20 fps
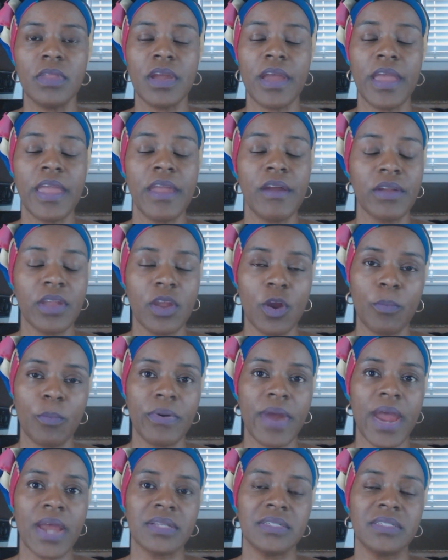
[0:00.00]
their hair care
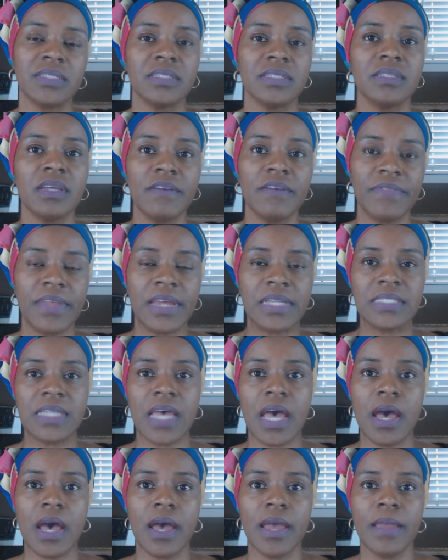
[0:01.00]
practices of that
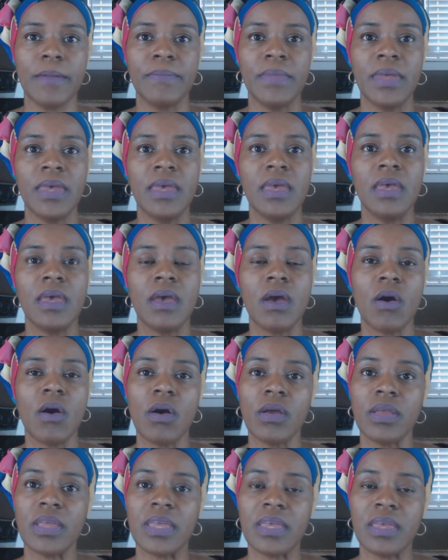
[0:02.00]
time,
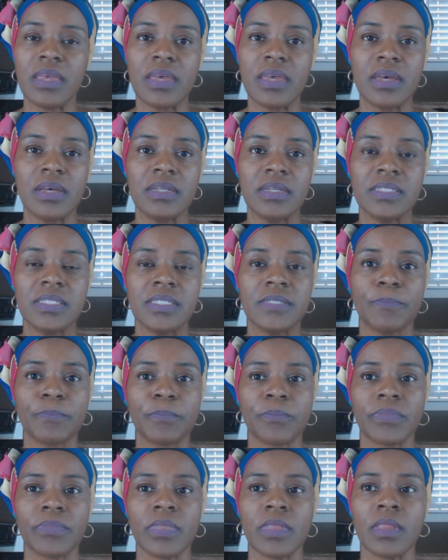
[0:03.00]

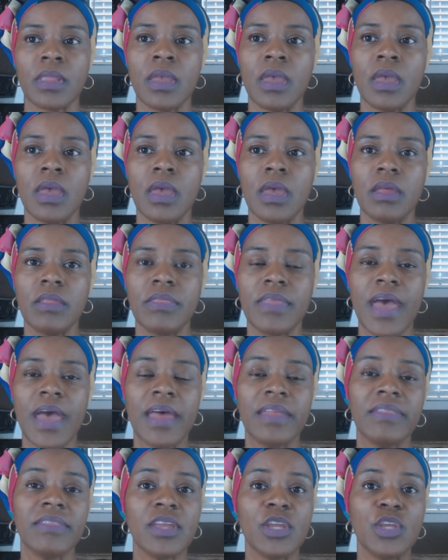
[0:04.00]
is
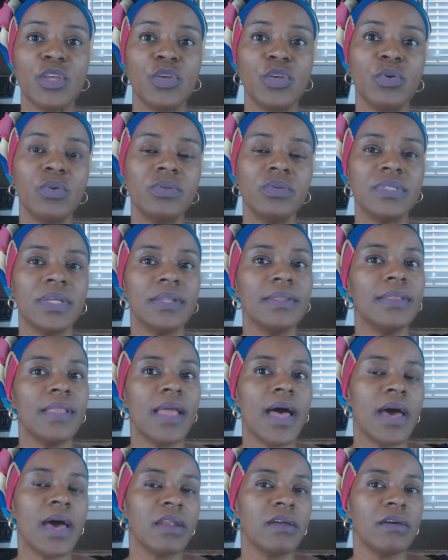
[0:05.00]
that they use a
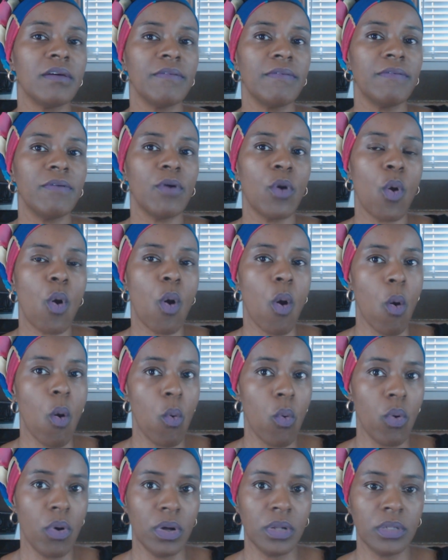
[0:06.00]
lot of
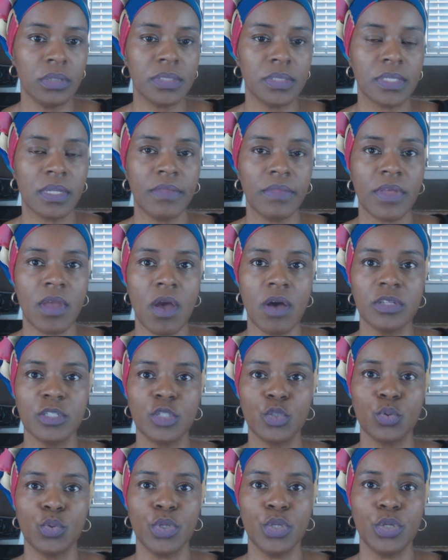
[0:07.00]
oils. They
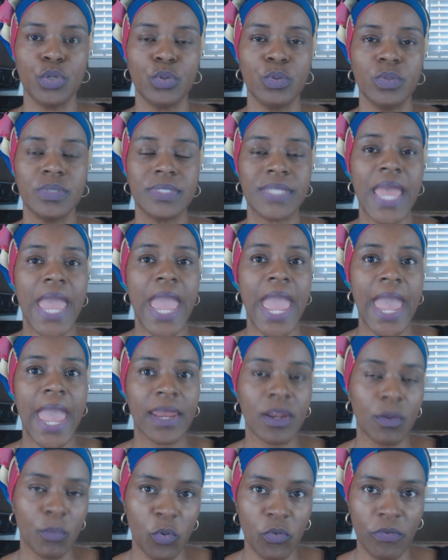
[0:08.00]
also use
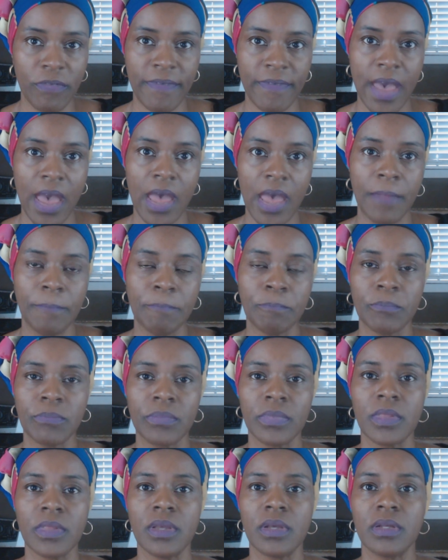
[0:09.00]
animal fat
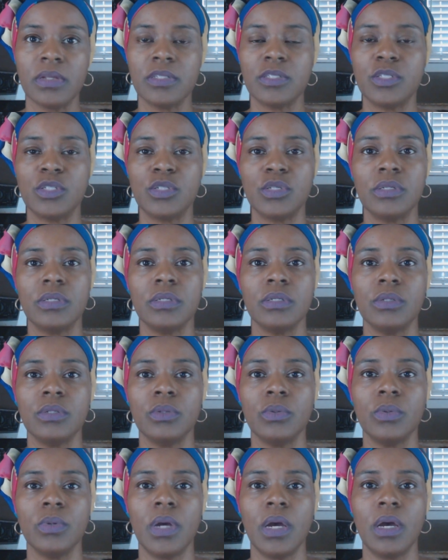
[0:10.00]

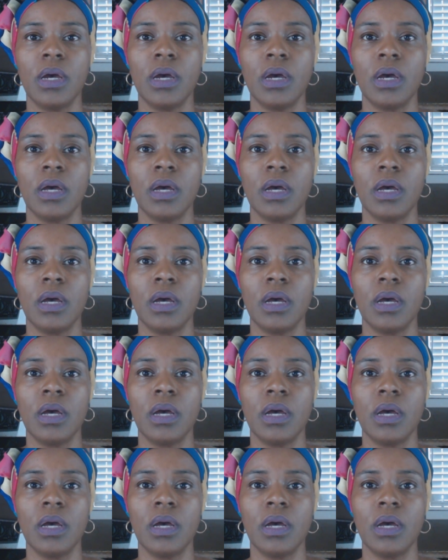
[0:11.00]
to